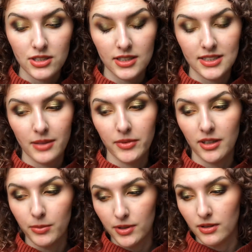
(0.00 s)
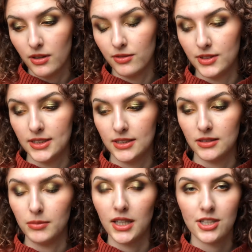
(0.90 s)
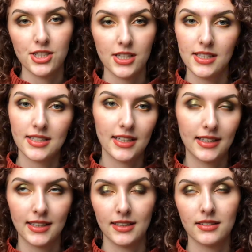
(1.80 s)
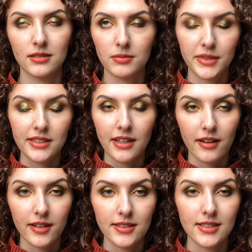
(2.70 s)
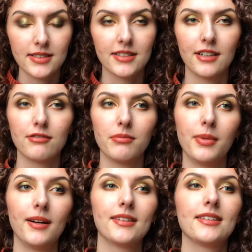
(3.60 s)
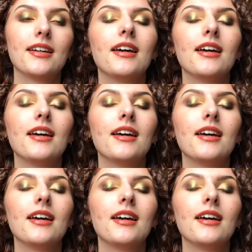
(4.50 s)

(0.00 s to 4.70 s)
except a couple of the blushes and like mascaras and stuff, but